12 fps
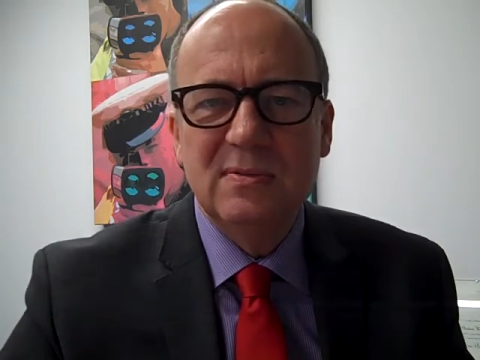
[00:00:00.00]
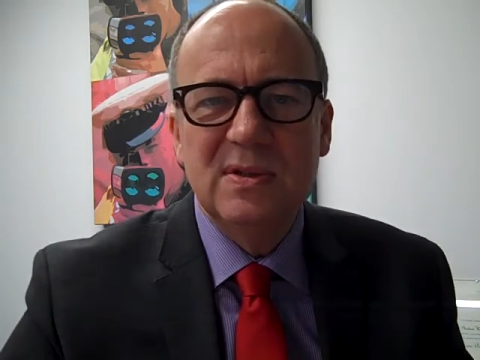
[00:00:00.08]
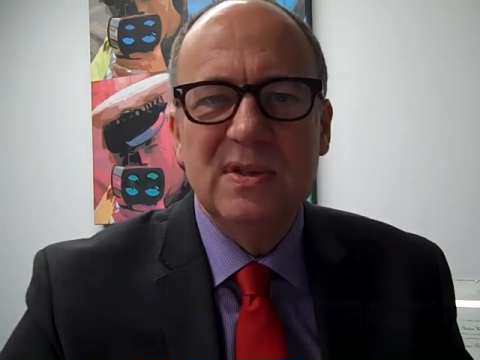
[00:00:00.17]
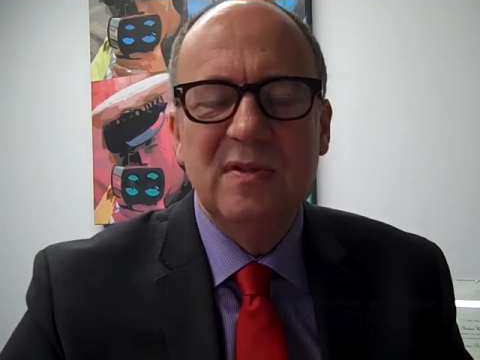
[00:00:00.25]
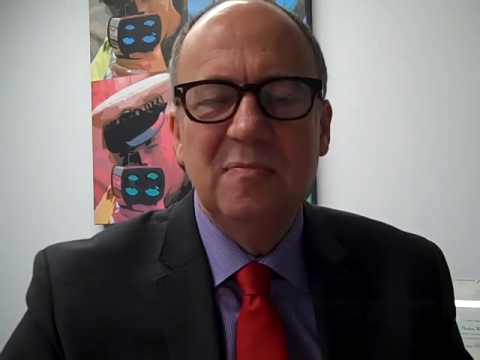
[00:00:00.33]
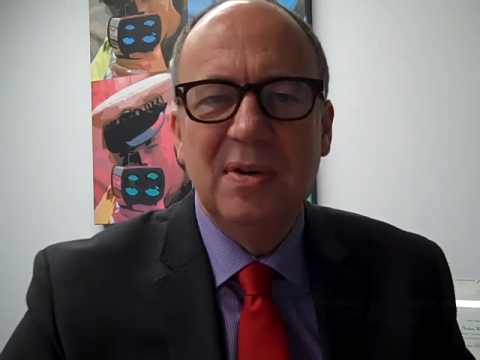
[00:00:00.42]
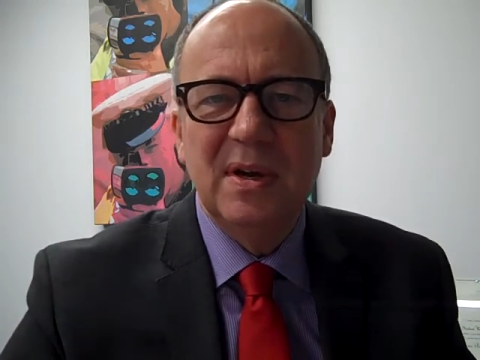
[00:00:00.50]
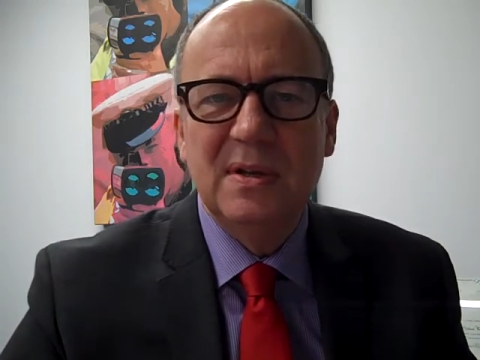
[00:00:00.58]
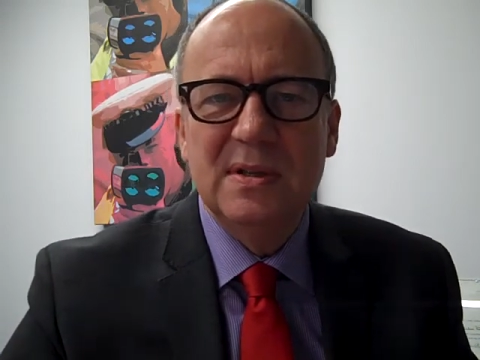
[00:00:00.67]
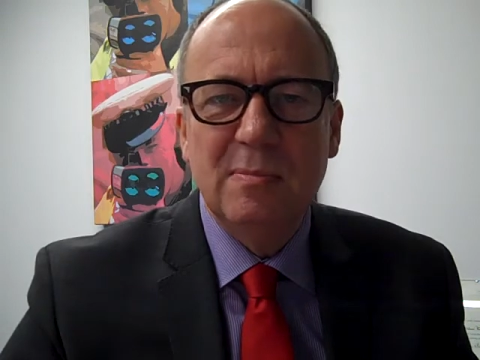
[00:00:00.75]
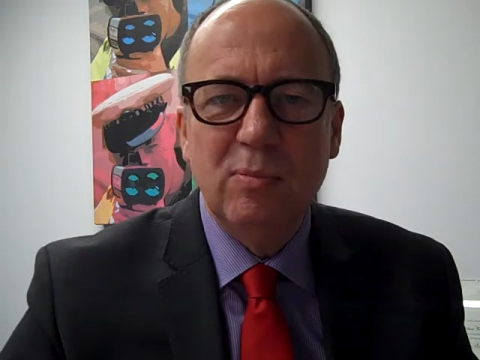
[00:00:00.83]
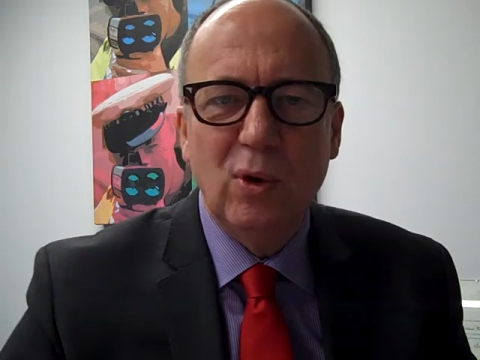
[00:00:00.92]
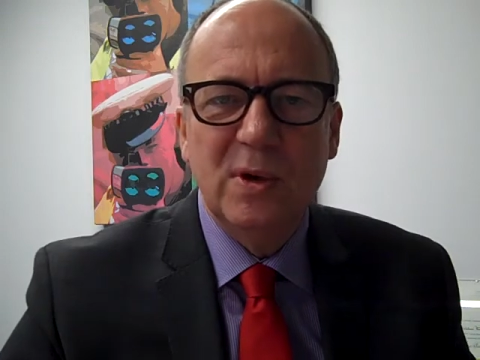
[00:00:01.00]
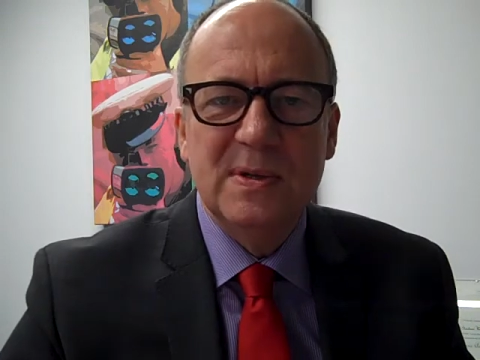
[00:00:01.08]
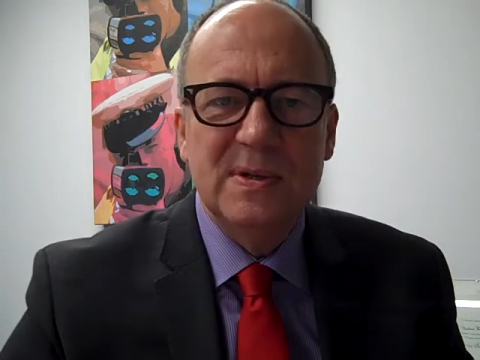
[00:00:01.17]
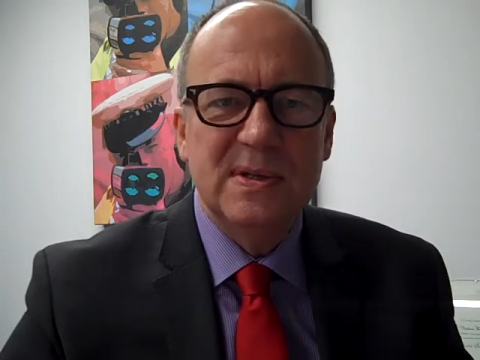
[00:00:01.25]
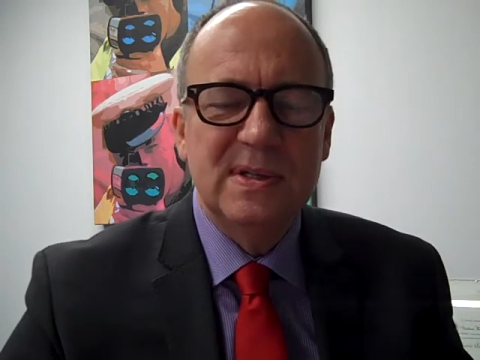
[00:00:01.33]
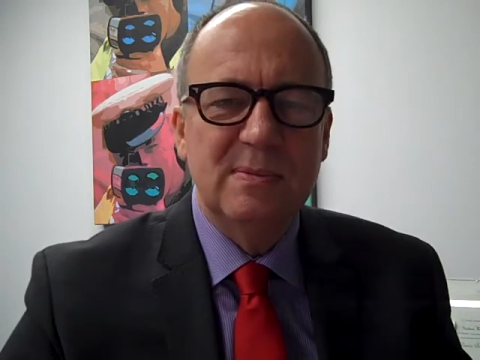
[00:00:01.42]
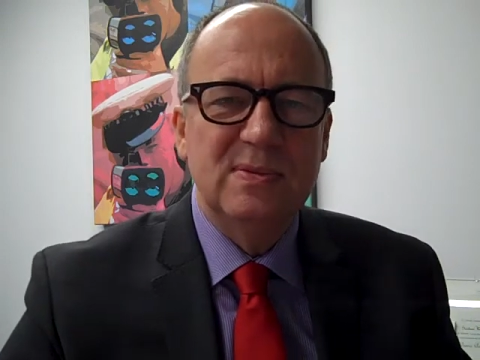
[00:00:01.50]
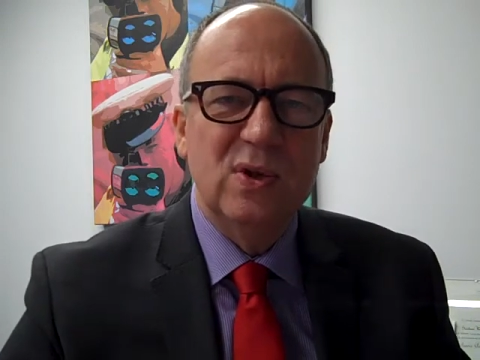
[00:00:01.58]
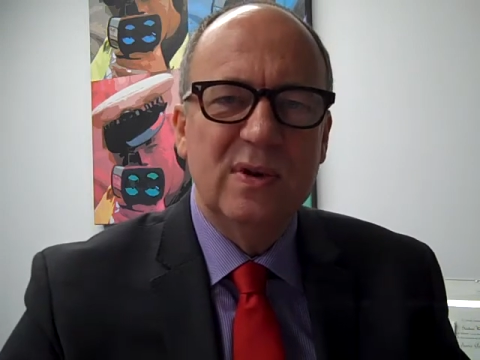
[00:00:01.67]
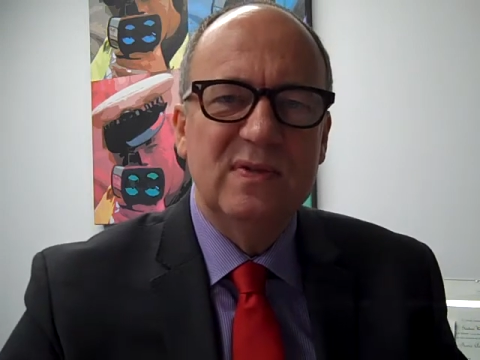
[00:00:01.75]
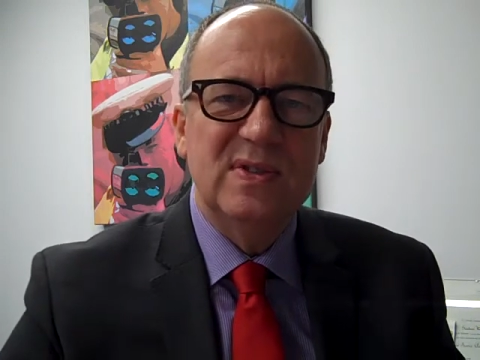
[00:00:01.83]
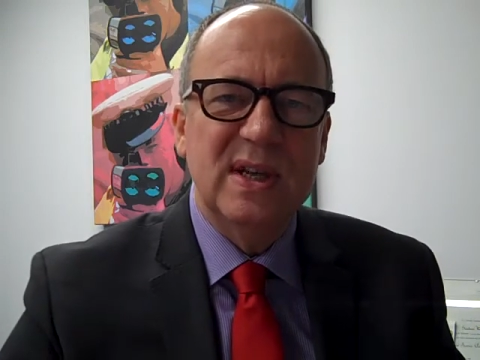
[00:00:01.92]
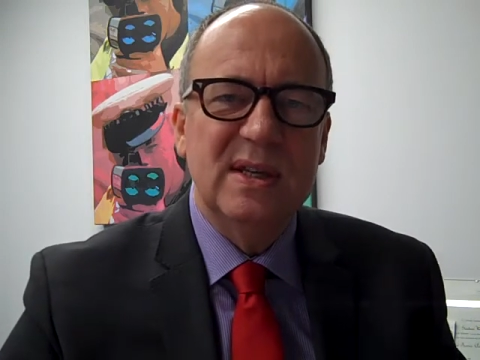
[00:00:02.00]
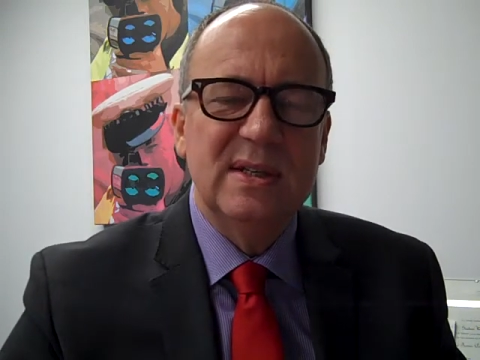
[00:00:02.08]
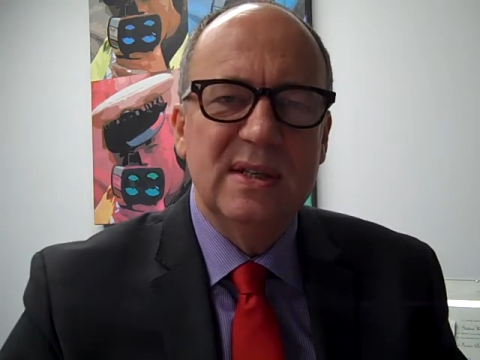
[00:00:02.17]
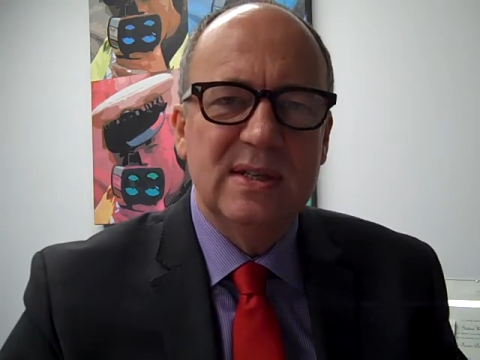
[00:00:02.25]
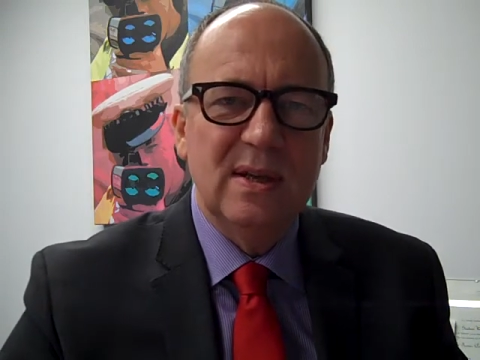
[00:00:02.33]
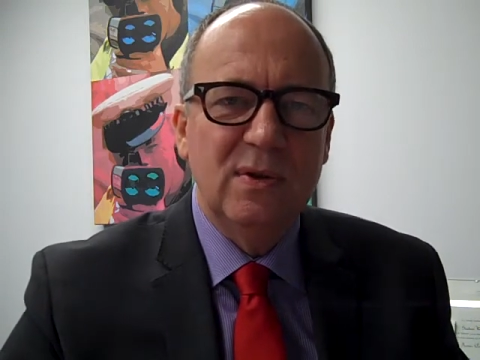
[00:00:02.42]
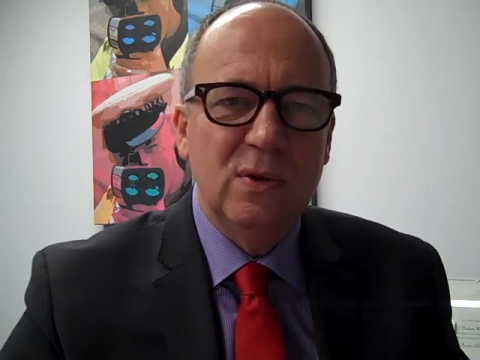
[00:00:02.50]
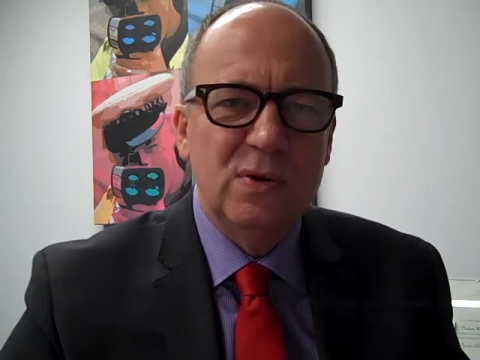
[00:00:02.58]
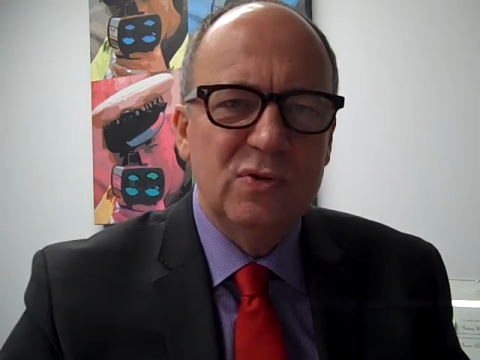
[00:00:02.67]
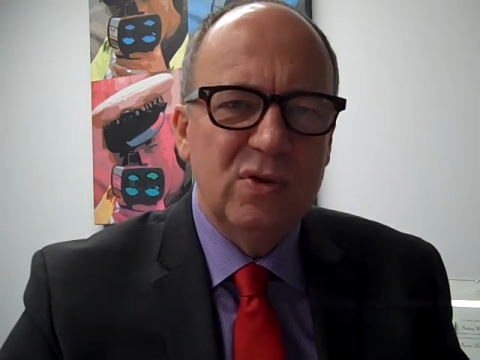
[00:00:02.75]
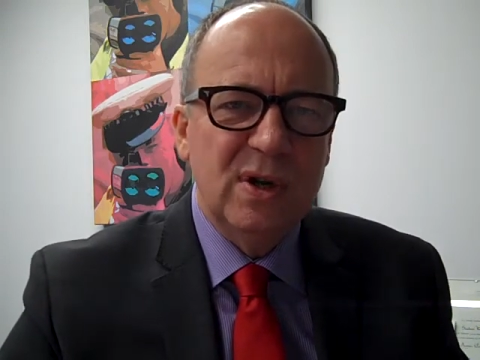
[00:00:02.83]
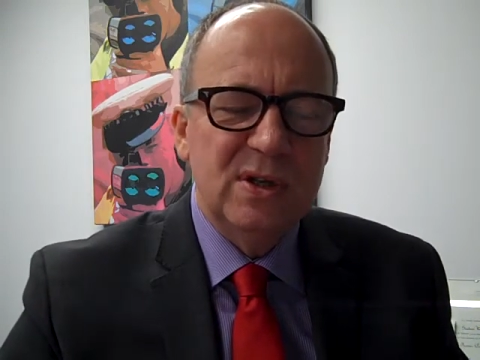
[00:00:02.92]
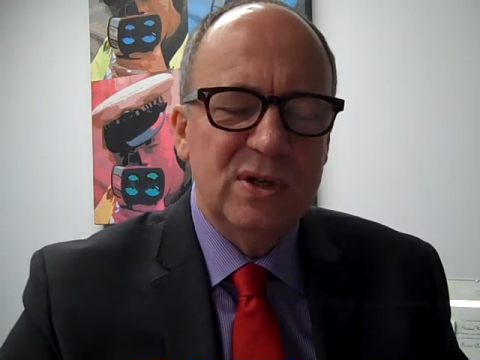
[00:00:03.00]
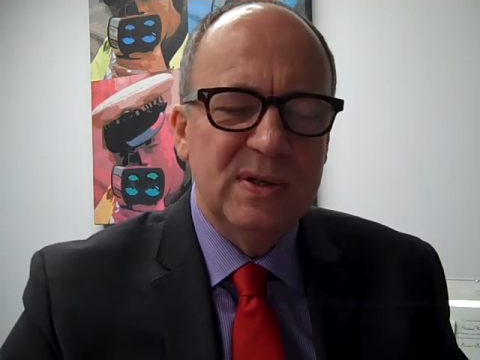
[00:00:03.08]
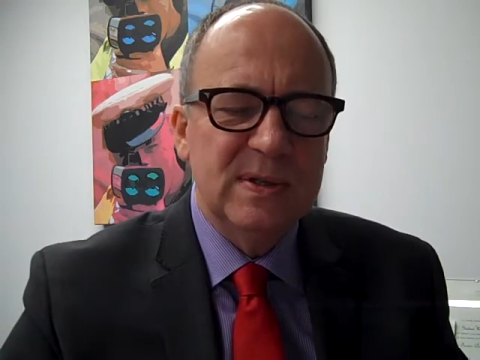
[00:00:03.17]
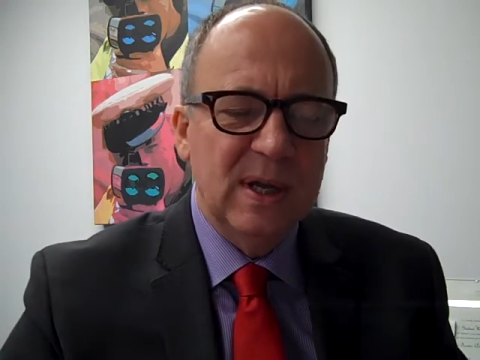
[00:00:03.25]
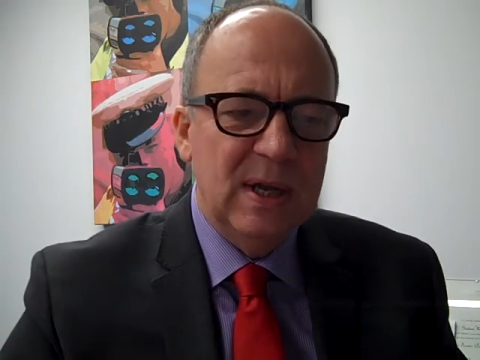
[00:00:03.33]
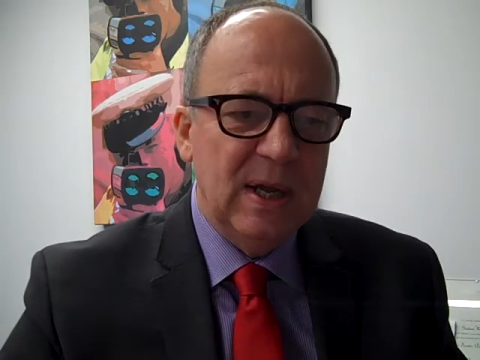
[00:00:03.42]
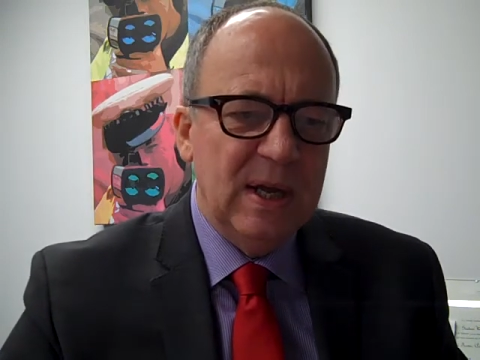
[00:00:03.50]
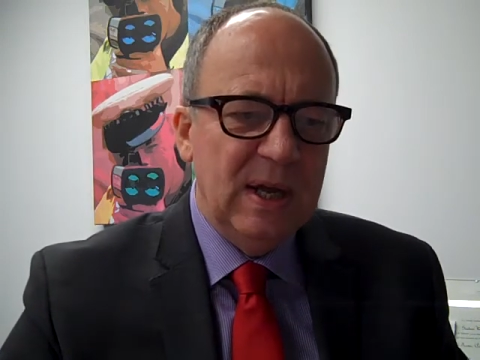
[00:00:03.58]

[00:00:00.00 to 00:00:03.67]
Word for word: receive penalty points or some sort of sentence in those ranges.